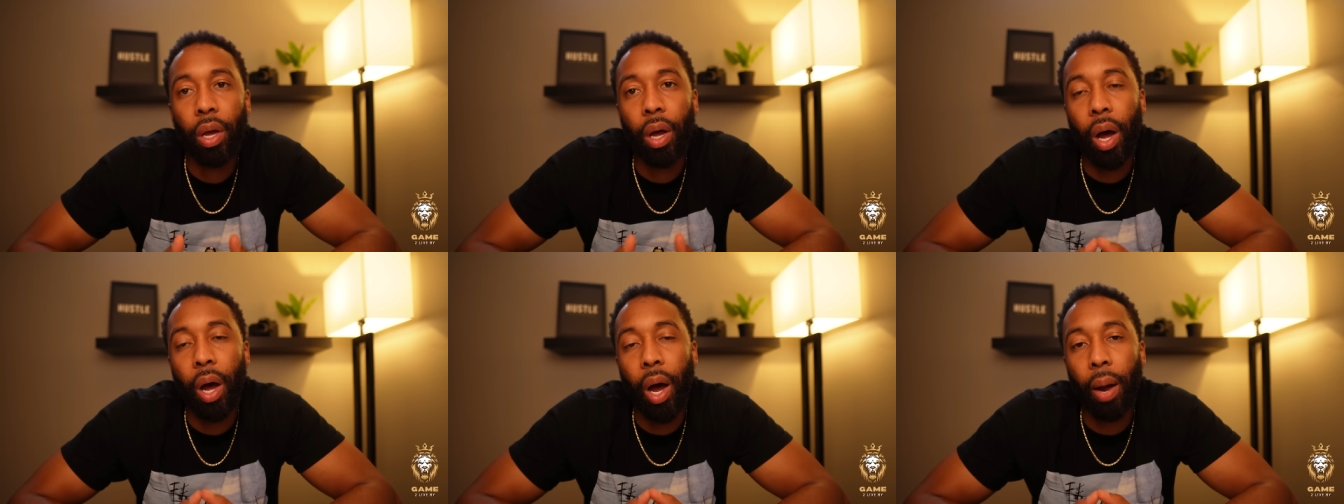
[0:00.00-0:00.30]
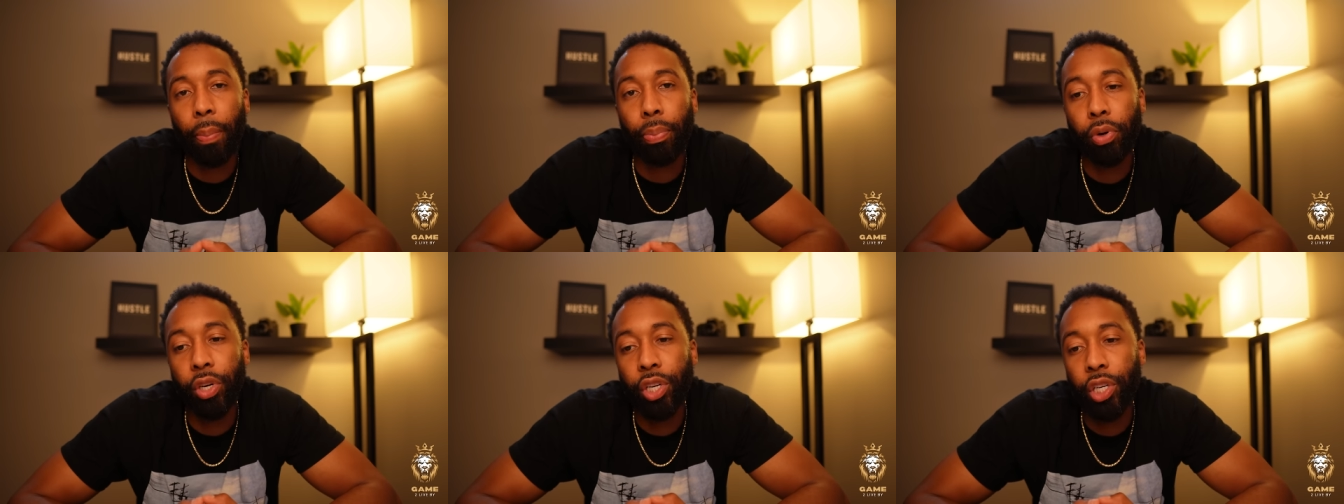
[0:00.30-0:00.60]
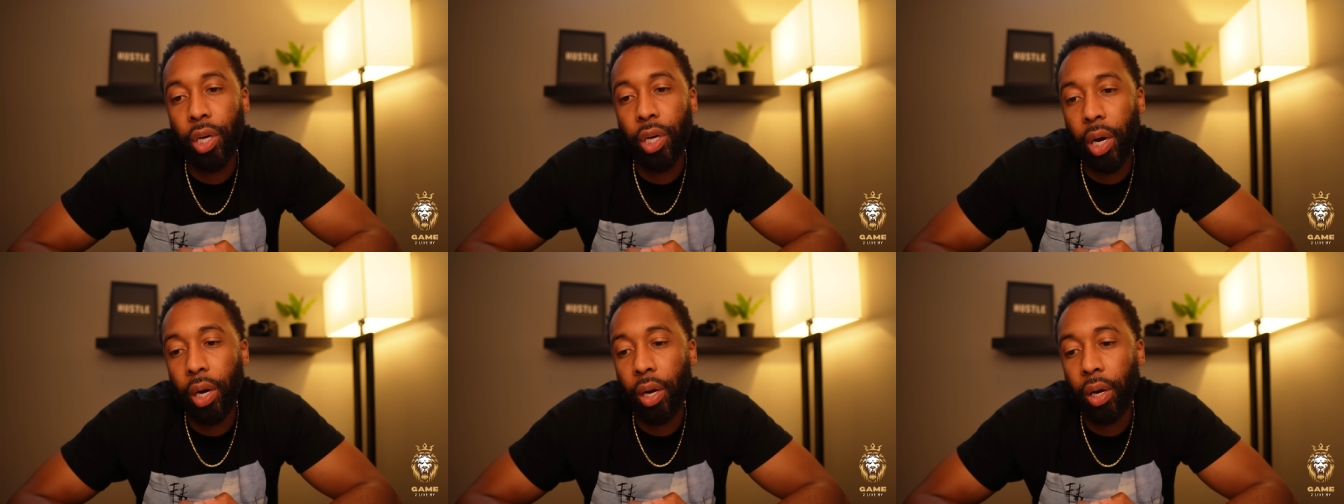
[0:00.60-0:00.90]
I
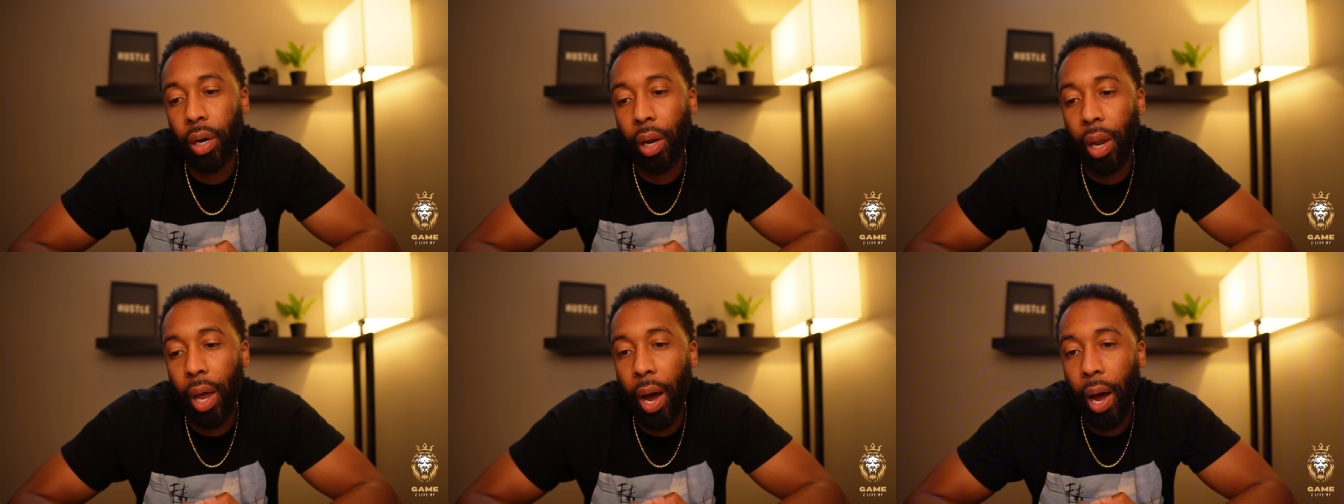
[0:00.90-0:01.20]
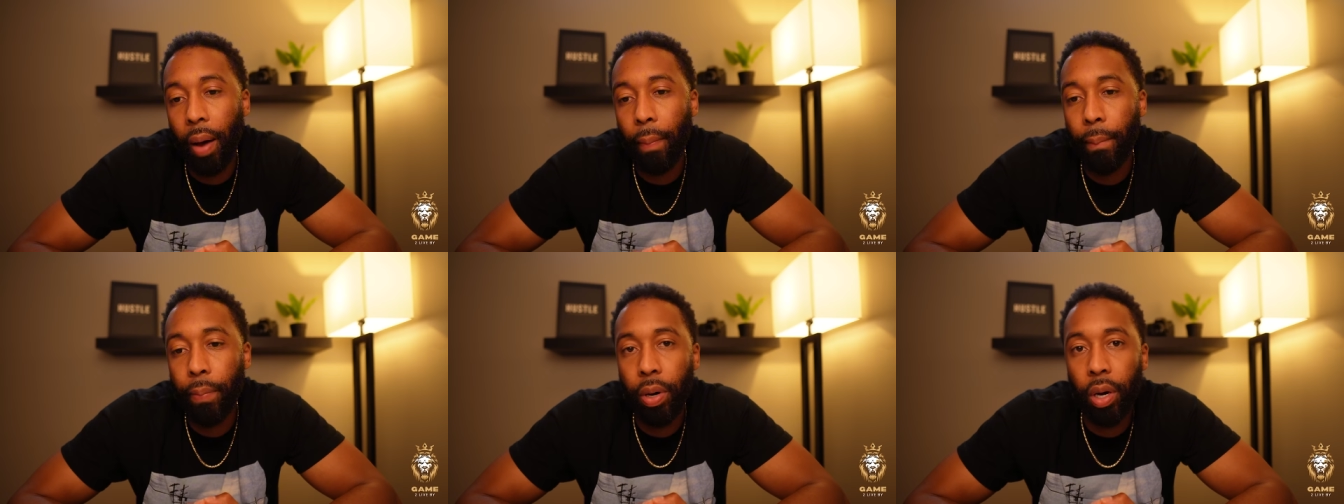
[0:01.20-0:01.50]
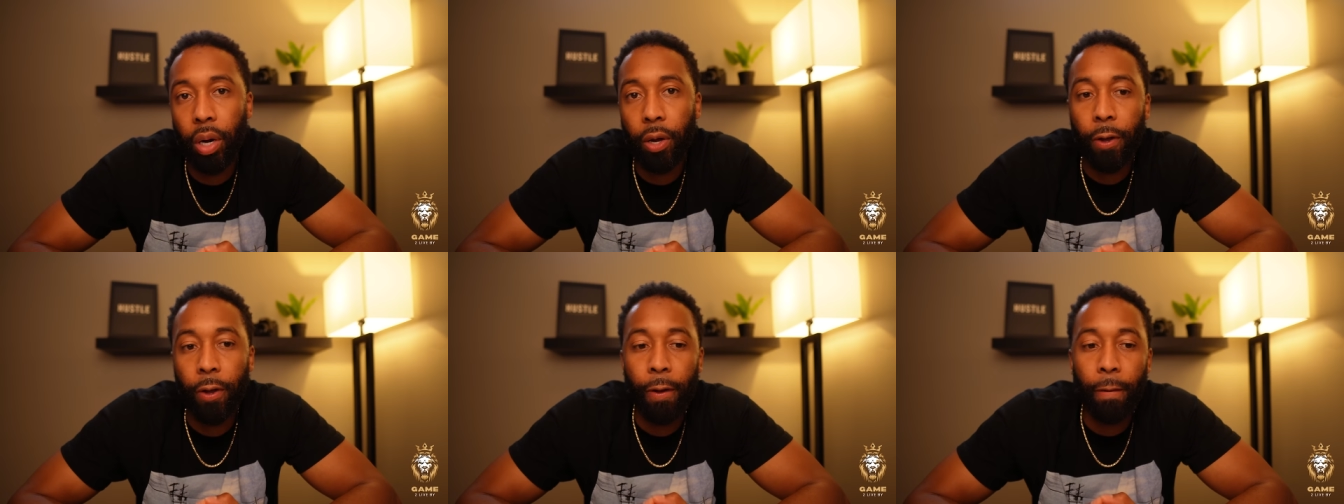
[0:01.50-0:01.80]
appreciate it a lot.
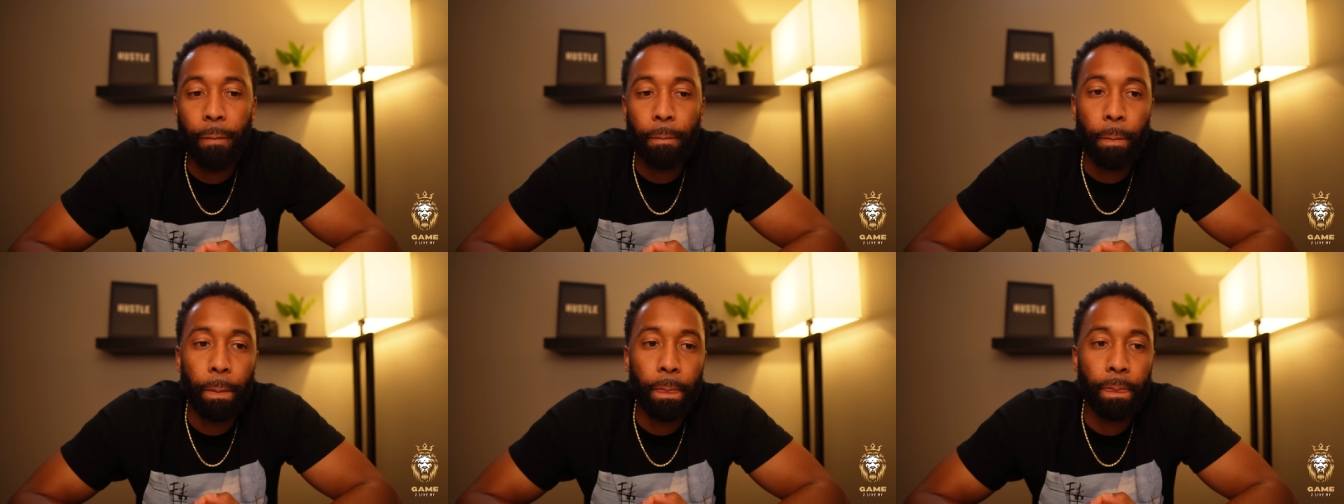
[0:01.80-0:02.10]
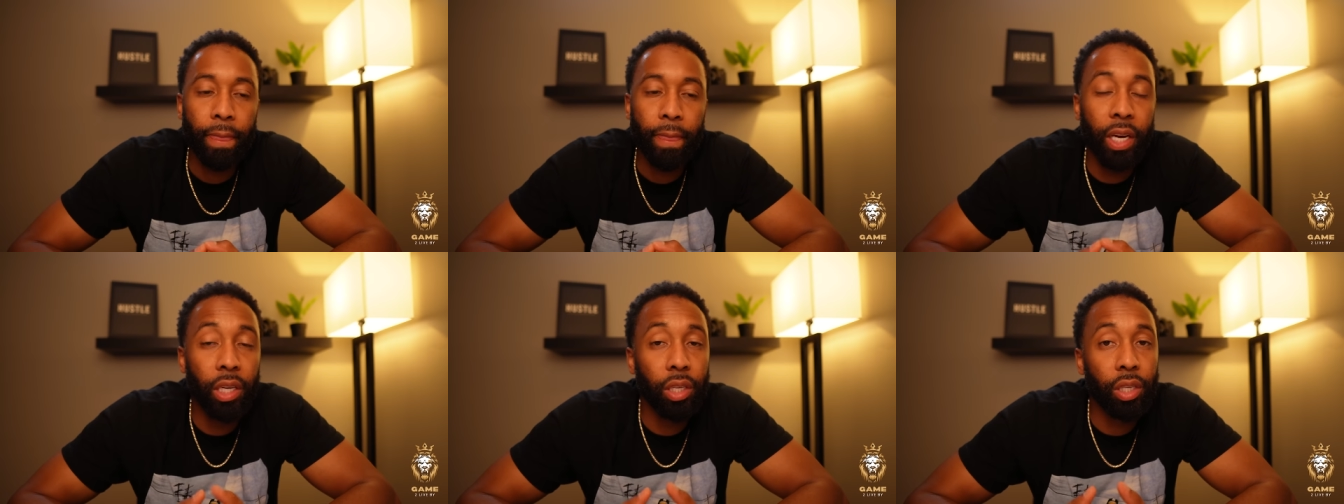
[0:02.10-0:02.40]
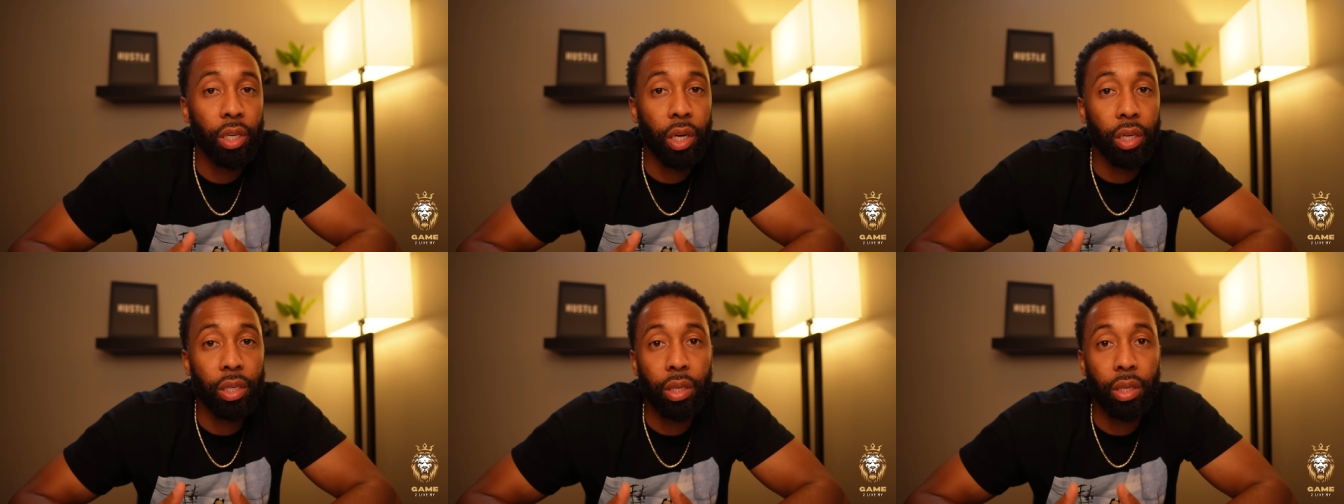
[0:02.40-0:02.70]
But these
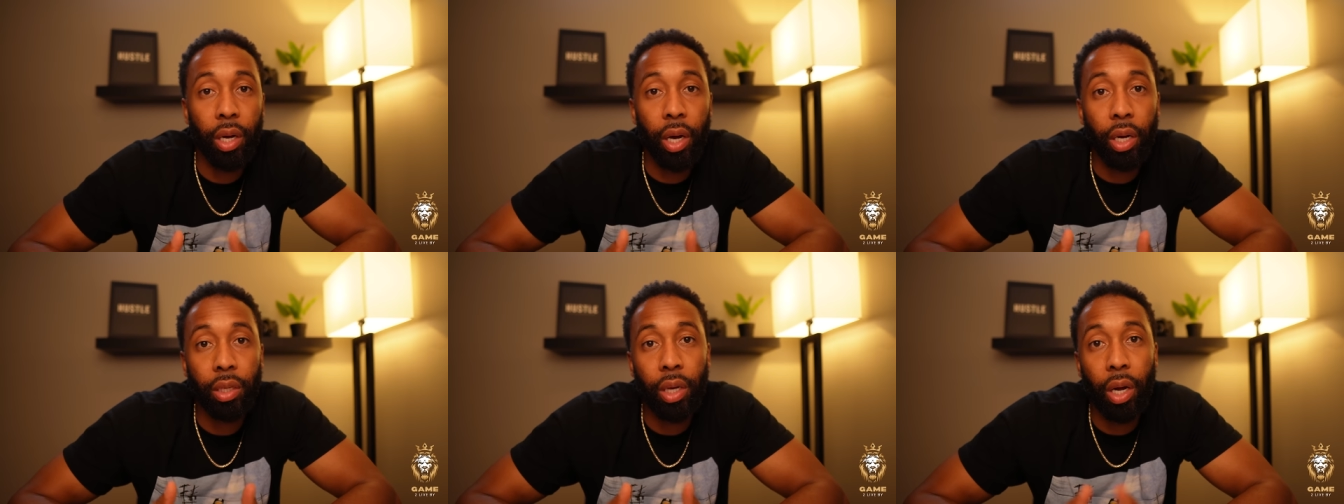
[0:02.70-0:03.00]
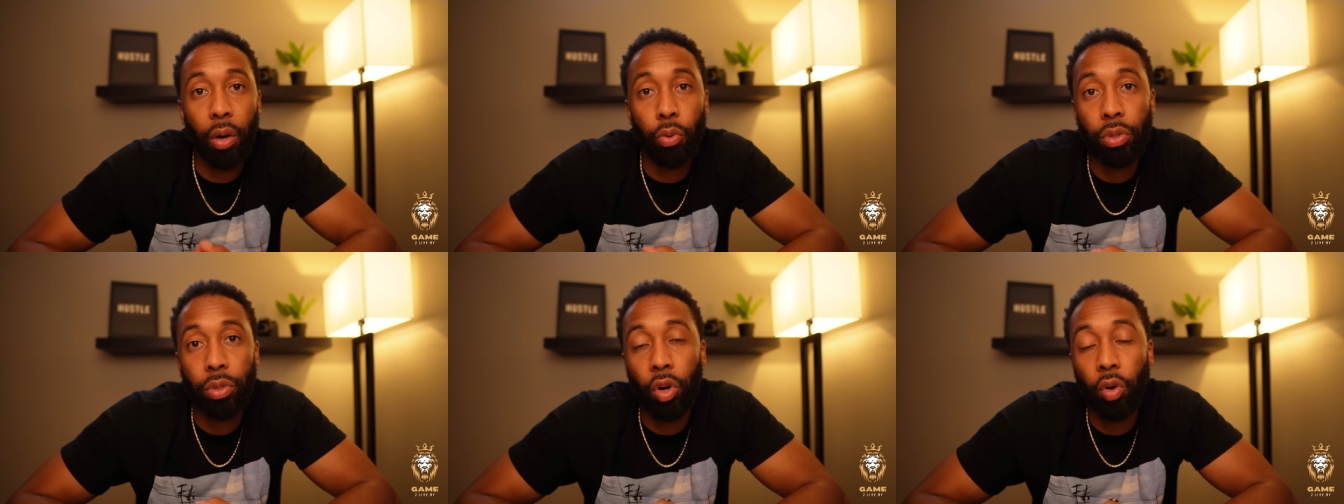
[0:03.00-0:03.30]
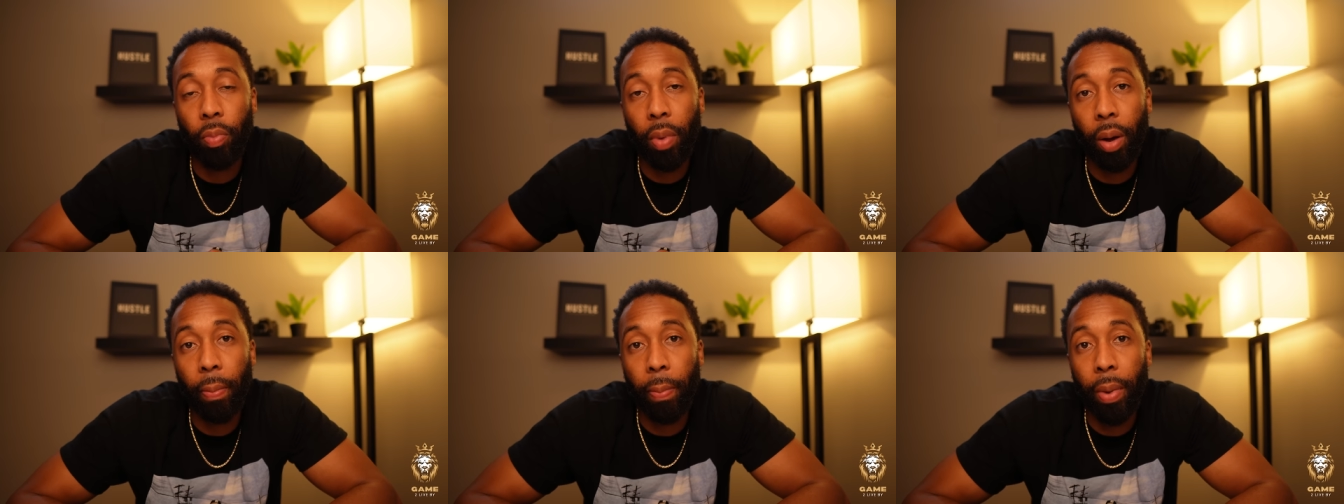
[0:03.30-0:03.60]
are just things that was
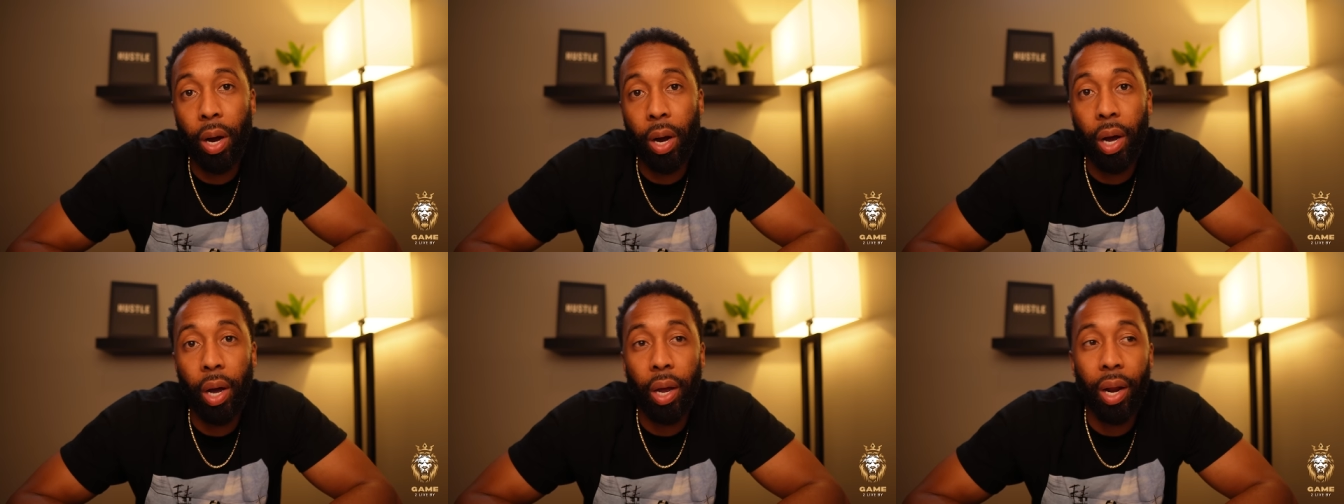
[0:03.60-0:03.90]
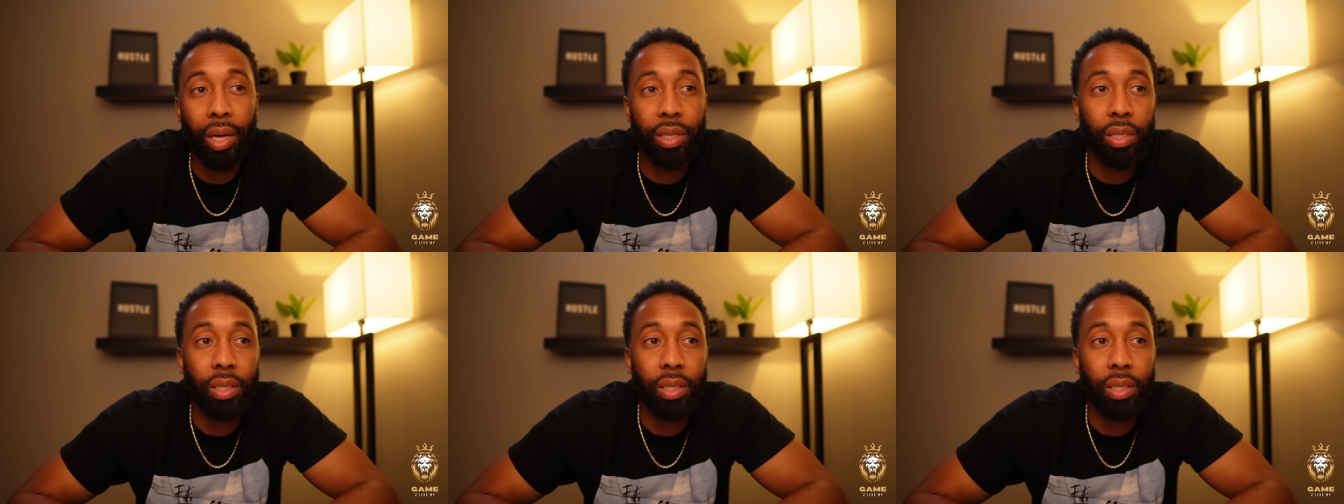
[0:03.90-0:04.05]
on my mind.